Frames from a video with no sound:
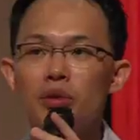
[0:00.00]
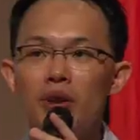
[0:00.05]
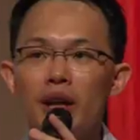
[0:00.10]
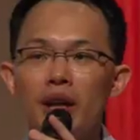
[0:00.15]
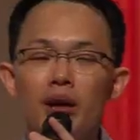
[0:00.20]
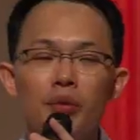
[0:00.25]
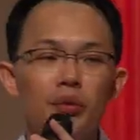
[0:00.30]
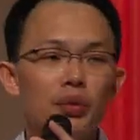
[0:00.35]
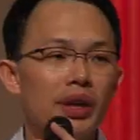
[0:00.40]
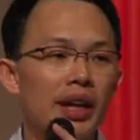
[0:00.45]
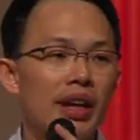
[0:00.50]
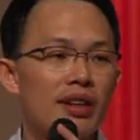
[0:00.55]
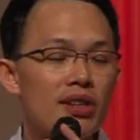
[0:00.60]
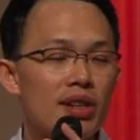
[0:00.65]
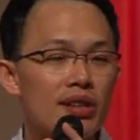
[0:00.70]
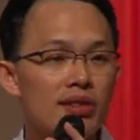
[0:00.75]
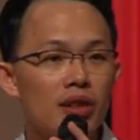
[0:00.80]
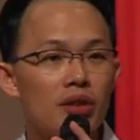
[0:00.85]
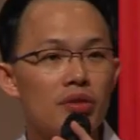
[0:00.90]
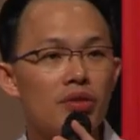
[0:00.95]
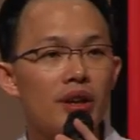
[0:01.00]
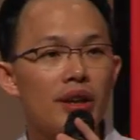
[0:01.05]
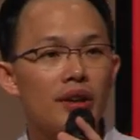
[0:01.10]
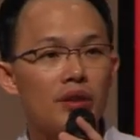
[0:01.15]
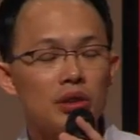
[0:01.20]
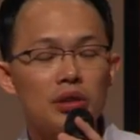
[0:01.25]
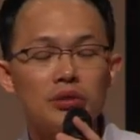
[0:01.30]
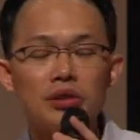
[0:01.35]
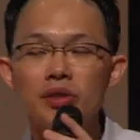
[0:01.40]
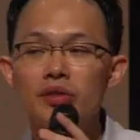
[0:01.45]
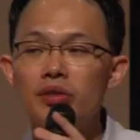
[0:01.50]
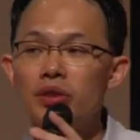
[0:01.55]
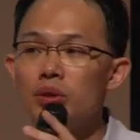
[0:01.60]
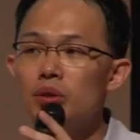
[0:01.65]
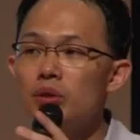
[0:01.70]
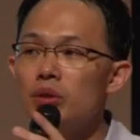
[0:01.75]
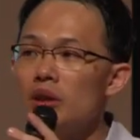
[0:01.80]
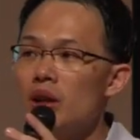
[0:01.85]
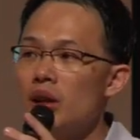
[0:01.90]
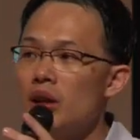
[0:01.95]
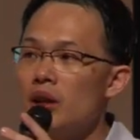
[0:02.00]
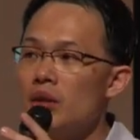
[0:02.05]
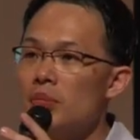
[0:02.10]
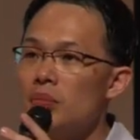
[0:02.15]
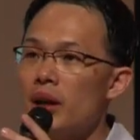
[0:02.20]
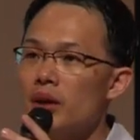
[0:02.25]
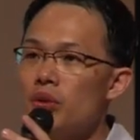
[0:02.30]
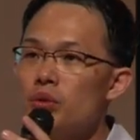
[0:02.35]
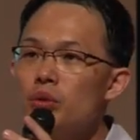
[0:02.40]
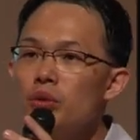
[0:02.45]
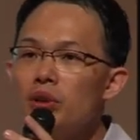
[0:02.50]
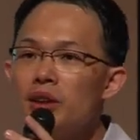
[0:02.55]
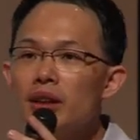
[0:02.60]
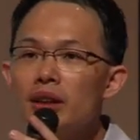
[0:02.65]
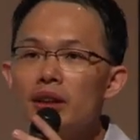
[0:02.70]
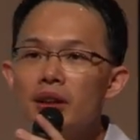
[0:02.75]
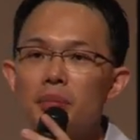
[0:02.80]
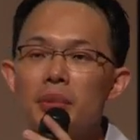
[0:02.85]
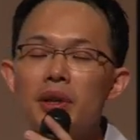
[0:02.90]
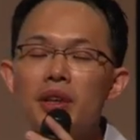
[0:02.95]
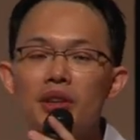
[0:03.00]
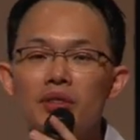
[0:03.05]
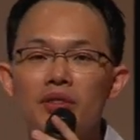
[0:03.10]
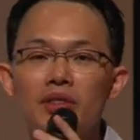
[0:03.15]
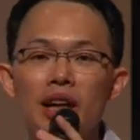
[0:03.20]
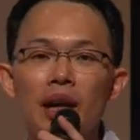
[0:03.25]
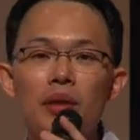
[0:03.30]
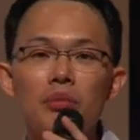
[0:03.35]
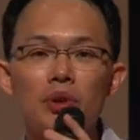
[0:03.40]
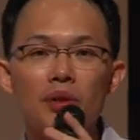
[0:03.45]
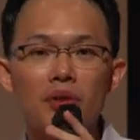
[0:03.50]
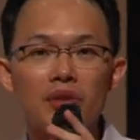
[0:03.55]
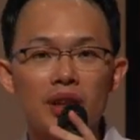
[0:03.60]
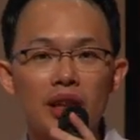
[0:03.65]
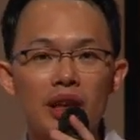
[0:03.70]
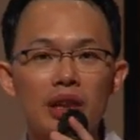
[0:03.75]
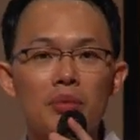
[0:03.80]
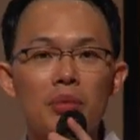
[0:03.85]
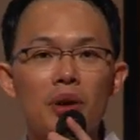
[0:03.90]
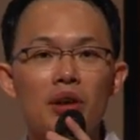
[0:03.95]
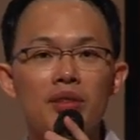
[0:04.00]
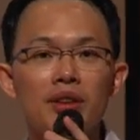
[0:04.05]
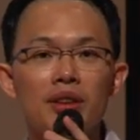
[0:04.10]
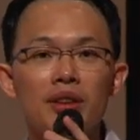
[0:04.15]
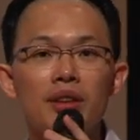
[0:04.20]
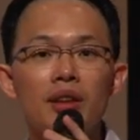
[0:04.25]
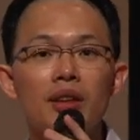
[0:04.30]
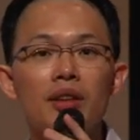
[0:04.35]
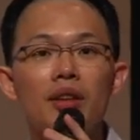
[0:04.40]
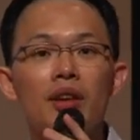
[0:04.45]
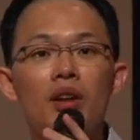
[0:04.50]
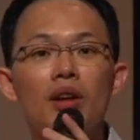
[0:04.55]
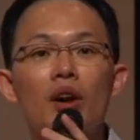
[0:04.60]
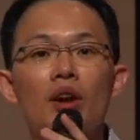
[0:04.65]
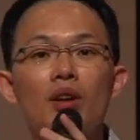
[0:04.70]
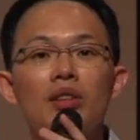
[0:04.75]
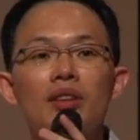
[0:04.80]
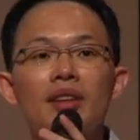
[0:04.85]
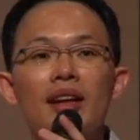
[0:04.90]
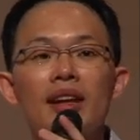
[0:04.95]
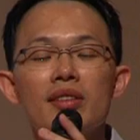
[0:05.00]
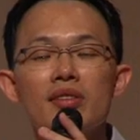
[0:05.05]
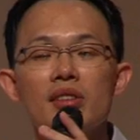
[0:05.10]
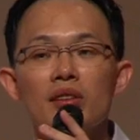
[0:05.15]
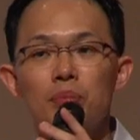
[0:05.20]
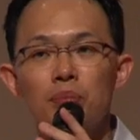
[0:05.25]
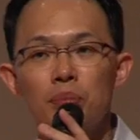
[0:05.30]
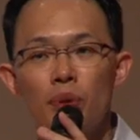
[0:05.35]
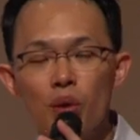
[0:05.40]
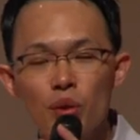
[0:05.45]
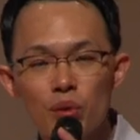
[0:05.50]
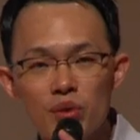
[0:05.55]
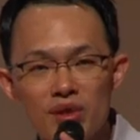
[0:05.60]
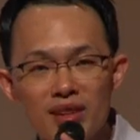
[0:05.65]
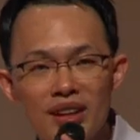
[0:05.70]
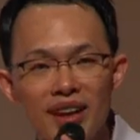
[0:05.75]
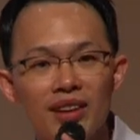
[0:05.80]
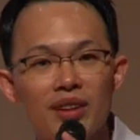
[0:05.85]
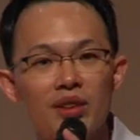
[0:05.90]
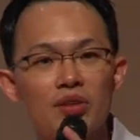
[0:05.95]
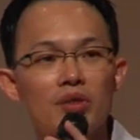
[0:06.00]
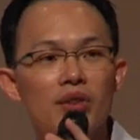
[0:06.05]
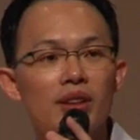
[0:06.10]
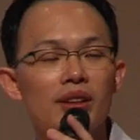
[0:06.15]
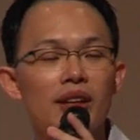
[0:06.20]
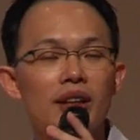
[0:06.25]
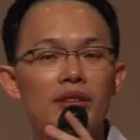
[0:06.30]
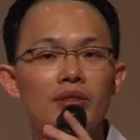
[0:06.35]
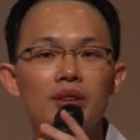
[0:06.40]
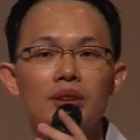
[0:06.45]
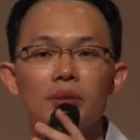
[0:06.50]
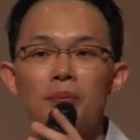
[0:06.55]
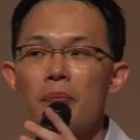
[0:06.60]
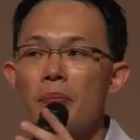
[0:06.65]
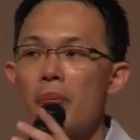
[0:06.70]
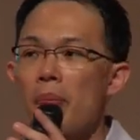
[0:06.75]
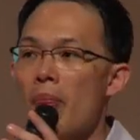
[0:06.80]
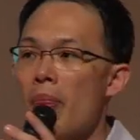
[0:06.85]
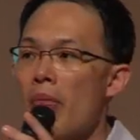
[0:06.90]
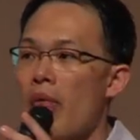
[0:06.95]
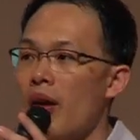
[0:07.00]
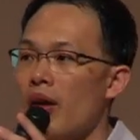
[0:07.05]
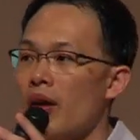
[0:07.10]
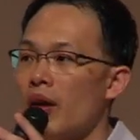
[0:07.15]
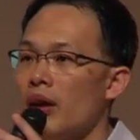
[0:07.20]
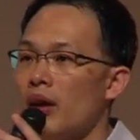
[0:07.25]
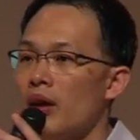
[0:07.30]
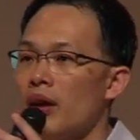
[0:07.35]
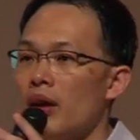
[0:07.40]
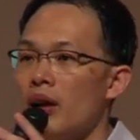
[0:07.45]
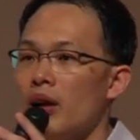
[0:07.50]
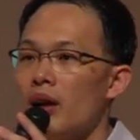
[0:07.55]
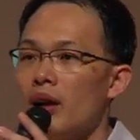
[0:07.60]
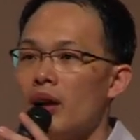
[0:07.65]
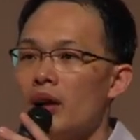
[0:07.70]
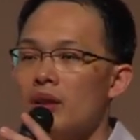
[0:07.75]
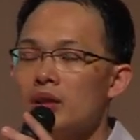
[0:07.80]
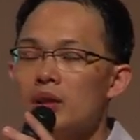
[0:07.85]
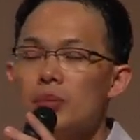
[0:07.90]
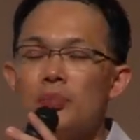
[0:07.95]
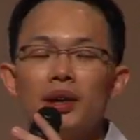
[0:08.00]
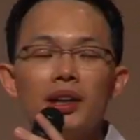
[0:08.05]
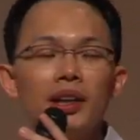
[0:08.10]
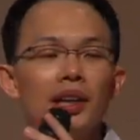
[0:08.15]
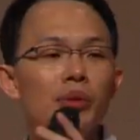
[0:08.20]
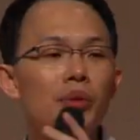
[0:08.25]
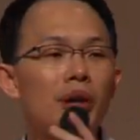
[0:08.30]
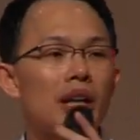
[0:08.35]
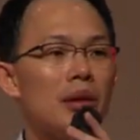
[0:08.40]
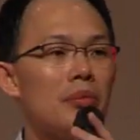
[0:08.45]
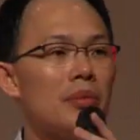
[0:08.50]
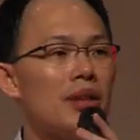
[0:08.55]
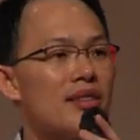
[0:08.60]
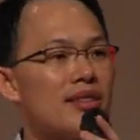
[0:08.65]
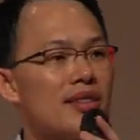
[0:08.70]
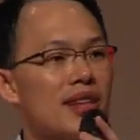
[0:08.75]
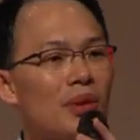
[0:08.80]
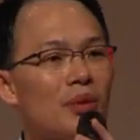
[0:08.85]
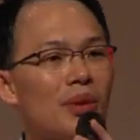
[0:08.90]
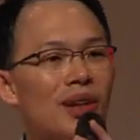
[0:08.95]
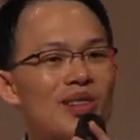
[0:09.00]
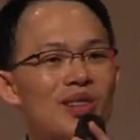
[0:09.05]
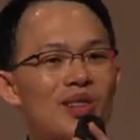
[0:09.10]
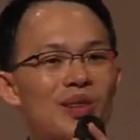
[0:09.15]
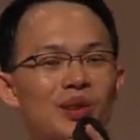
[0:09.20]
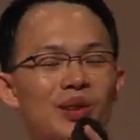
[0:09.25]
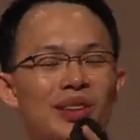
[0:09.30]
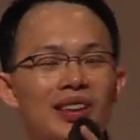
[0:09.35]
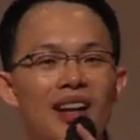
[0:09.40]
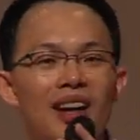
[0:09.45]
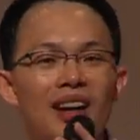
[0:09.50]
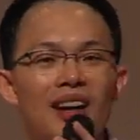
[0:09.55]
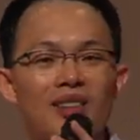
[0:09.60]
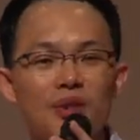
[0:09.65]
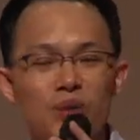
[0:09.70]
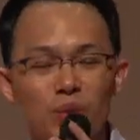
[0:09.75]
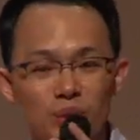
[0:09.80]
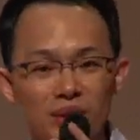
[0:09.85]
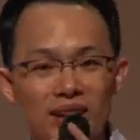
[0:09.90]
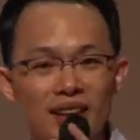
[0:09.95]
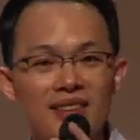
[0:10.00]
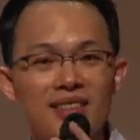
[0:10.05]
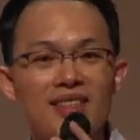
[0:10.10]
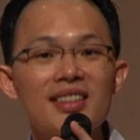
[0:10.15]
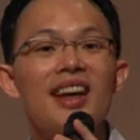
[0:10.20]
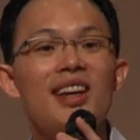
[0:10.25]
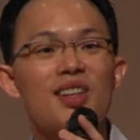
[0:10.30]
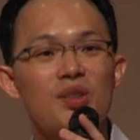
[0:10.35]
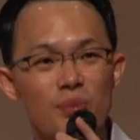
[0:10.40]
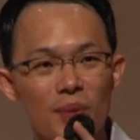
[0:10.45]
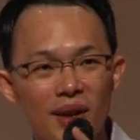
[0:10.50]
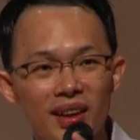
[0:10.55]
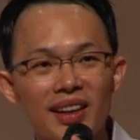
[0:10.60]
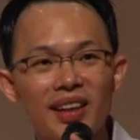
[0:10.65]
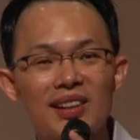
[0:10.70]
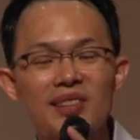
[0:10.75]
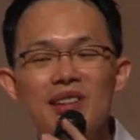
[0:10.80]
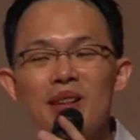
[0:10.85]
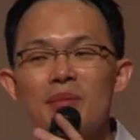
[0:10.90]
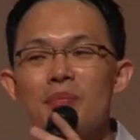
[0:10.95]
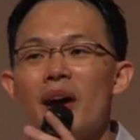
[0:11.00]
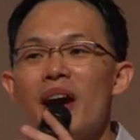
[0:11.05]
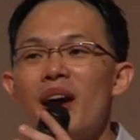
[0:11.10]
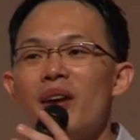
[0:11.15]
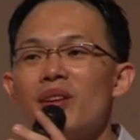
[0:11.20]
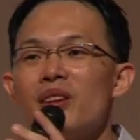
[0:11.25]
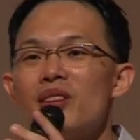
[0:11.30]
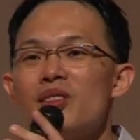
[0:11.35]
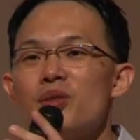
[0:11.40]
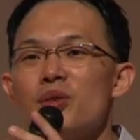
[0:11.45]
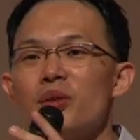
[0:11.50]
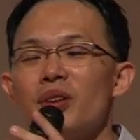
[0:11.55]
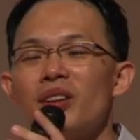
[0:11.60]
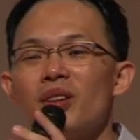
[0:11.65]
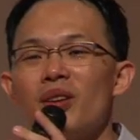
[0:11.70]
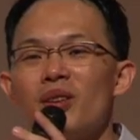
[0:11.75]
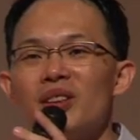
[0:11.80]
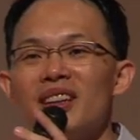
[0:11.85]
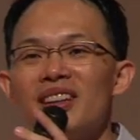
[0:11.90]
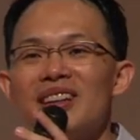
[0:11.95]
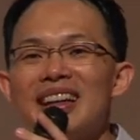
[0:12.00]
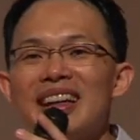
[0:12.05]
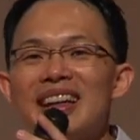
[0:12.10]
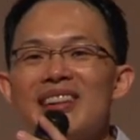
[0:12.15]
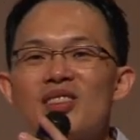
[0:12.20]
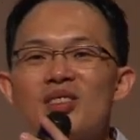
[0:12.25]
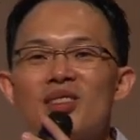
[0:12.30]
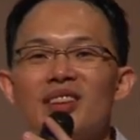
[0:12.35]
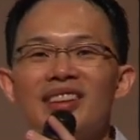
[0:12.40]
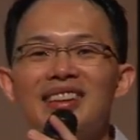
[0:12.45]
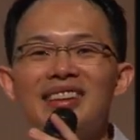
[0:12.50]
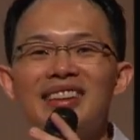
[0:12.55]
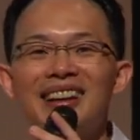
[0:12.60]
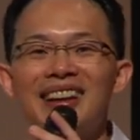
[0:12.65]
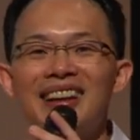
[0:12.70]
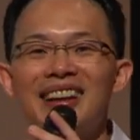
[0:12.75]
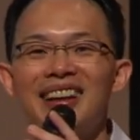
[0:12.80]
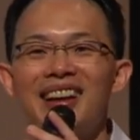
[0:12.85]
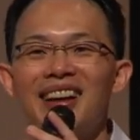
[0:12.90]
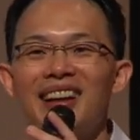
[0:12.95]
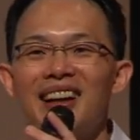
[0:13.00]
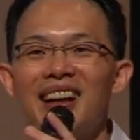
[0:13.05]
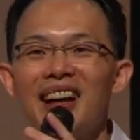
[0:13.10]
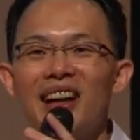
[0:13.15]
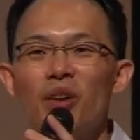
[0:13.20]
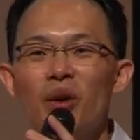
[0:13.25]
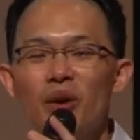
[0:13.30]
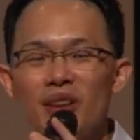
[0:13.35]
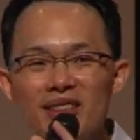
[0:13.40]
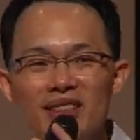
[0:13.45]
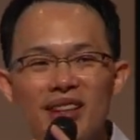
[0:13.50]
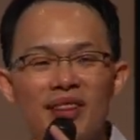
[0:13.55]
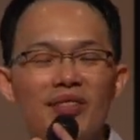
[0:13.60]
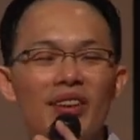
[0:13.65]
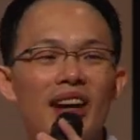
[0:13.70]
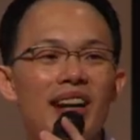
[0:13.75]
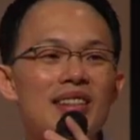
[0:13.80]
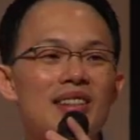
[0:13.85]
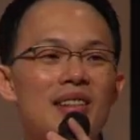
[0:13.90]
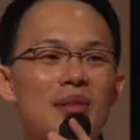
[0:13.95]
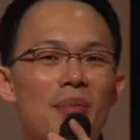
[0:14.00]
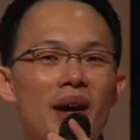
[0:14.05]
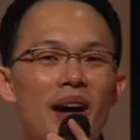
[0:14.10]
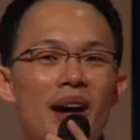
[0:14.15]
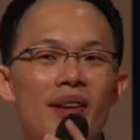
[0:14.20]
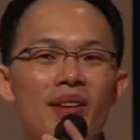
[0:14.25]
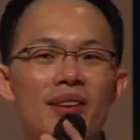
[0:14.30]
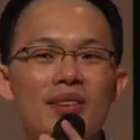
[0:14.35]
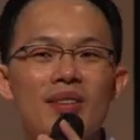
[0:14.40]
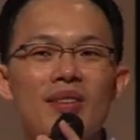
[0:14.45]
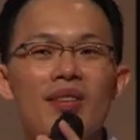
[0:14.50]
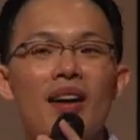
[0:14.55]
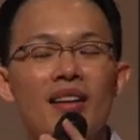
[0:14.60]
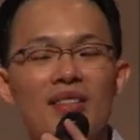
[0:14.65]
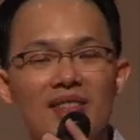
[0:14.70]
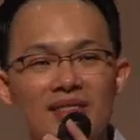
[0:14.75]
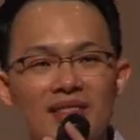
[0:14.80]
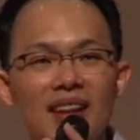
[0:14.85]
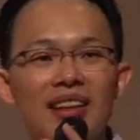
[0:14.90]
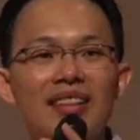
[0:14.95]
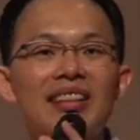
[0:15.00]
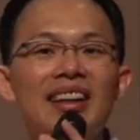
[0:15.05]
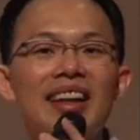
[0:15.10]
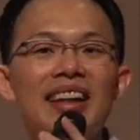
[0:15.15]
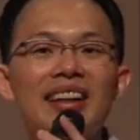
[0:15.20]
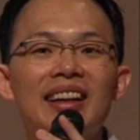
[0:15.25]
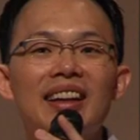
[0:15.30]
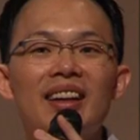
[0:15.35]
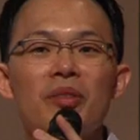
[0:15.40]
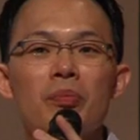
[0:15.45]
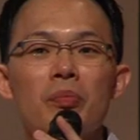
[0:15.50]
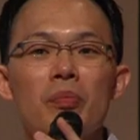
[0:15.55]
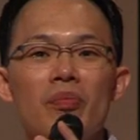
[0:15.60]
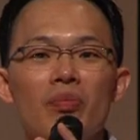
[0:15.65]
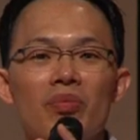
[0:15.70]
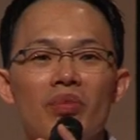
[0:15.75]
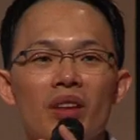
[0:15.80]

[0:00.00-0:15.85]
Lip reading: today we can just give you an overview, but do take a bit of time to think about it in the context of post-secondary level. Typically, when I meet Sec1 students as well as their parents during orientation, I always advise the parents, start thinking,